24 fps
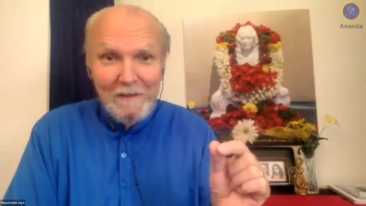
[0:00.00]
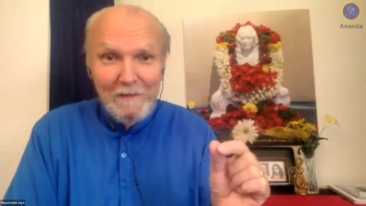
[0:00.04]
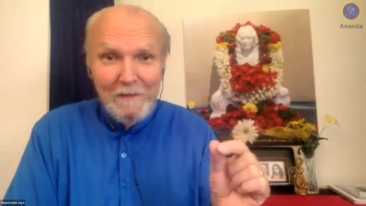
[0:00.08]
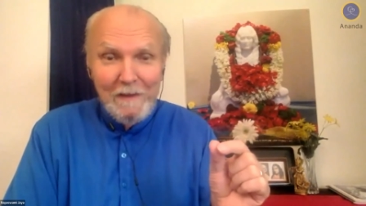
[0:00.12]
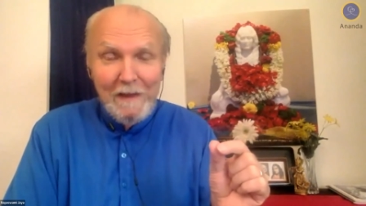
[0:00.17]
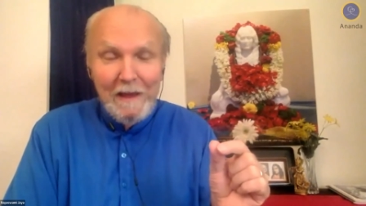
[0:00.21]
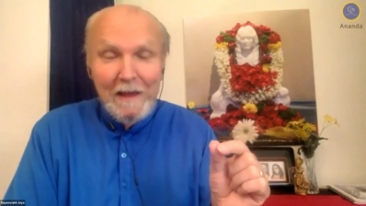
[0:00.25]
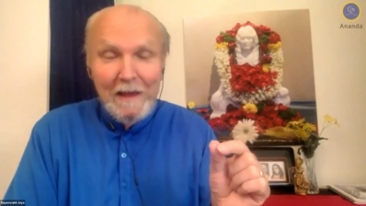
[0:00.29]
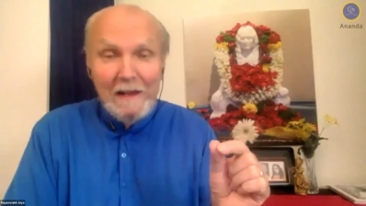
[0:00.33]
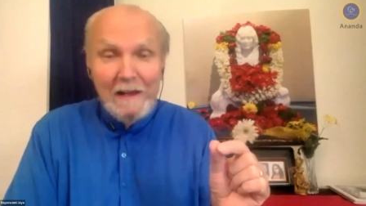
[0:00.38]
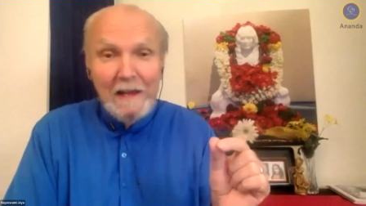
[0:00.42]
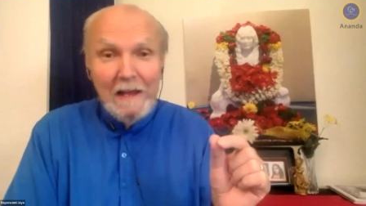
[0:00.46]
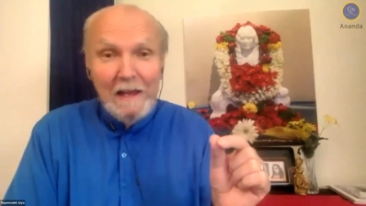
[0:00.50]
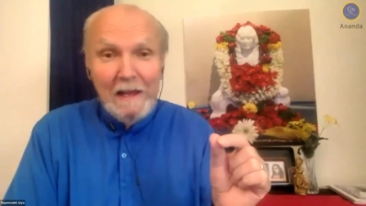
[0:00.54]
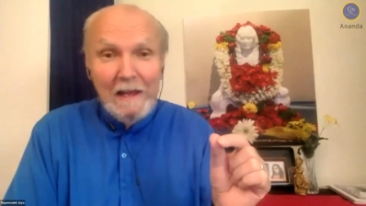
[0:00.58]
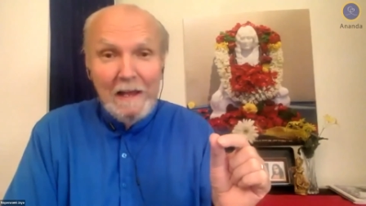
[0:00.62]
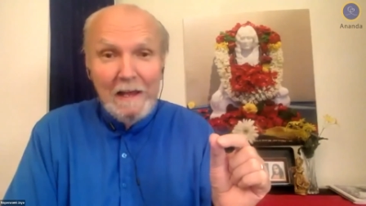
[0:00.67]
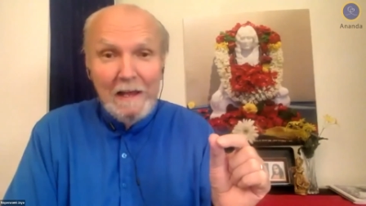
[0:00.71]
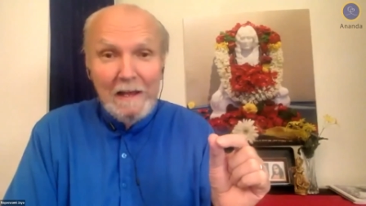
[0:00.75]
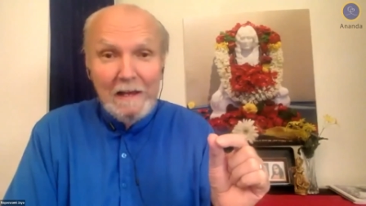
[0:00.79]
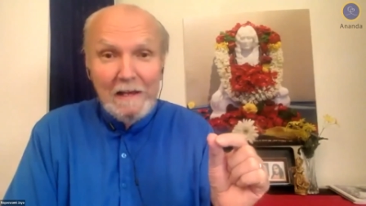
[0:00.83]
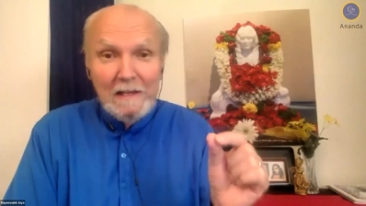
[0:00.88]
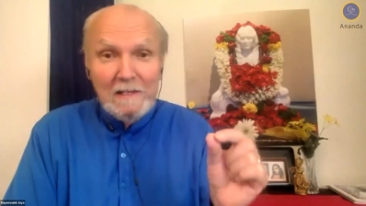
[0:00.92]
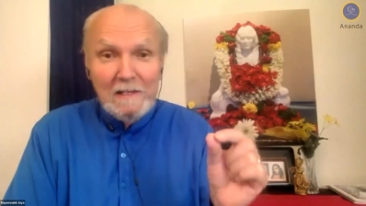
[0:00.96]

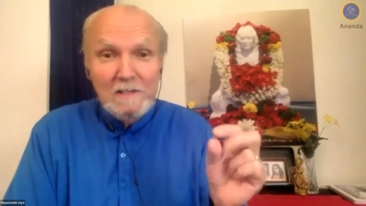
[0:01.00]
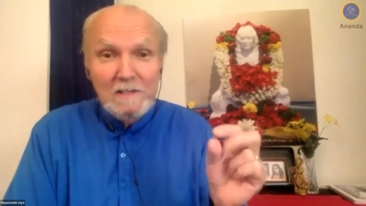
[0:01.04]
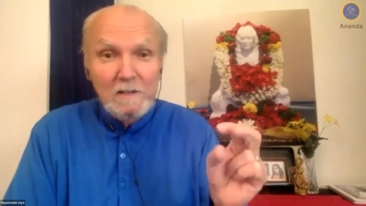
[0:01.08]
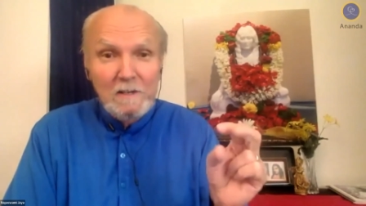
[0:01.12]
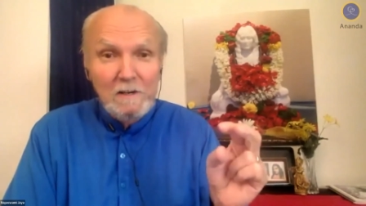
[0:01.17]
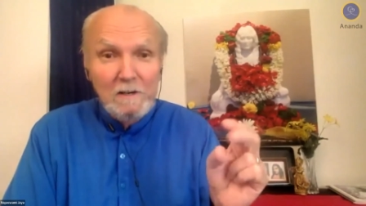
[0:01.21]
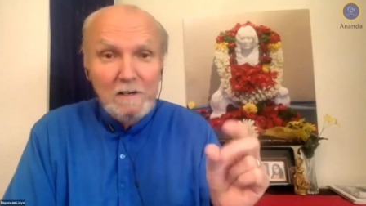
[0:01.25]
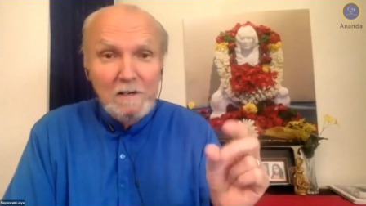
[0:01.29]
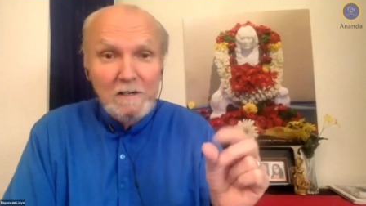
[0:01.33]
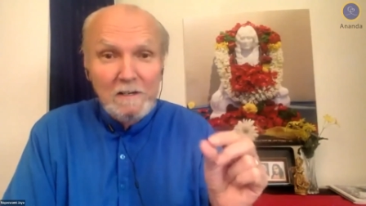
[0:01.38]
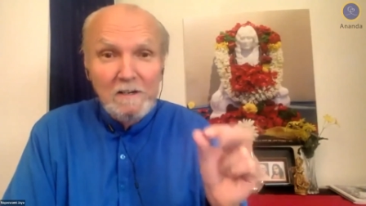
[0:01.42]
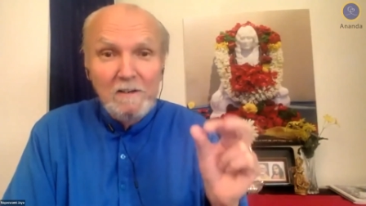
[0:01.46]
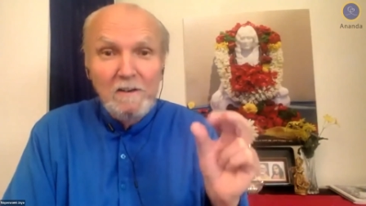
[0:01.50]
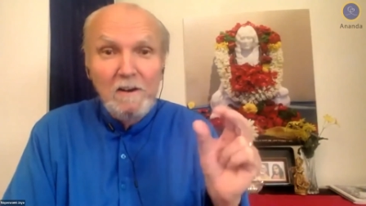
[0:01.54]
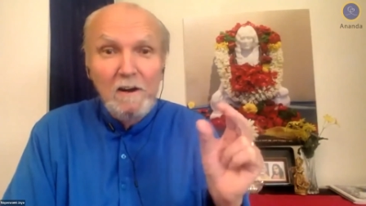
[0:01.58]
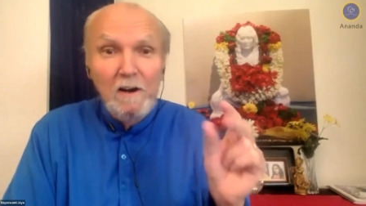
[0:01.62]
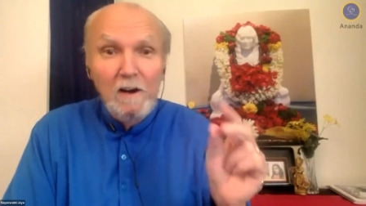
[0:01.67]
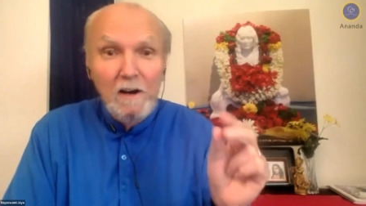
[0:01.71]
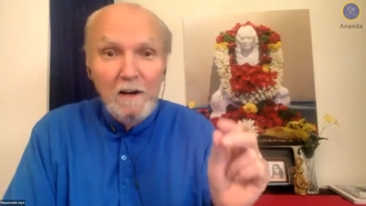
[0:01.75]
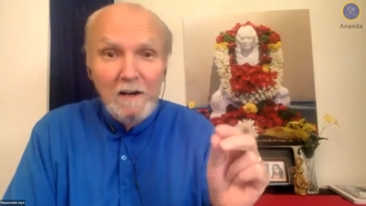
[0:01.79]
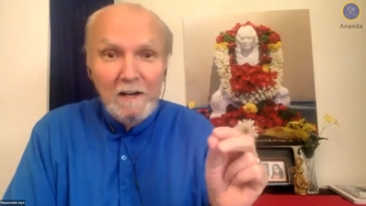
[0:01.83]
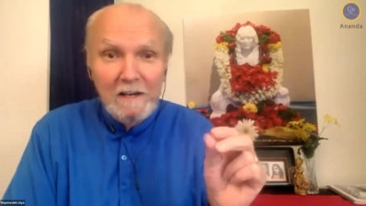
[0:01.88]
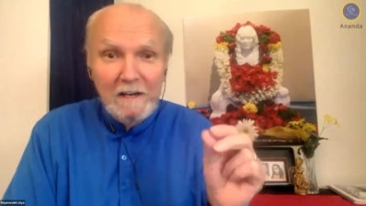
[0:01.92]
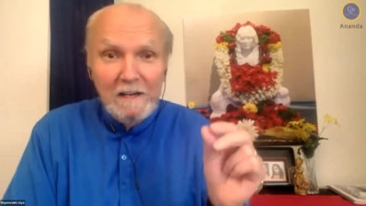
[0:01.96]
and he started to
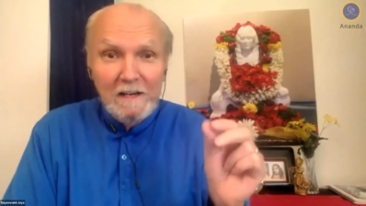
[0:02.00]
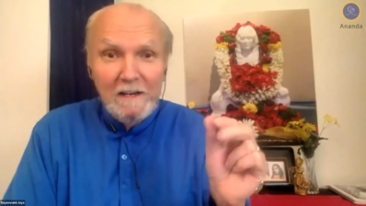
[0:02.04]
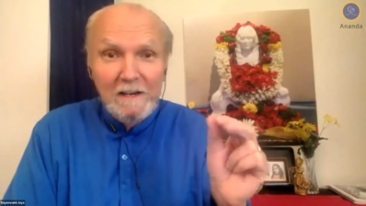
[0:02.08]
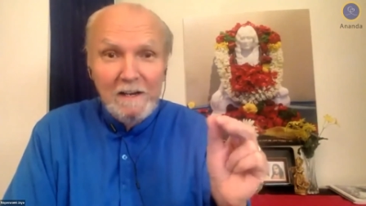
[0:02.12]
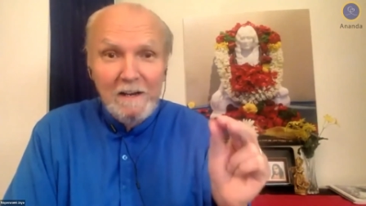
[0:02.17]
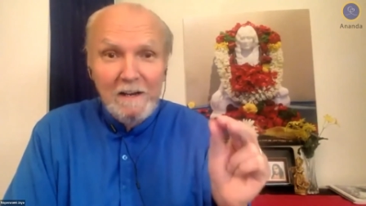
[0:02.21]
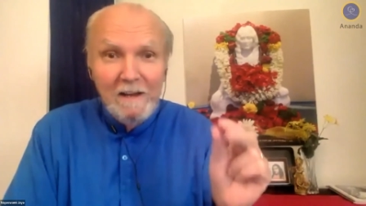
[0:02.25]
gnaw at it.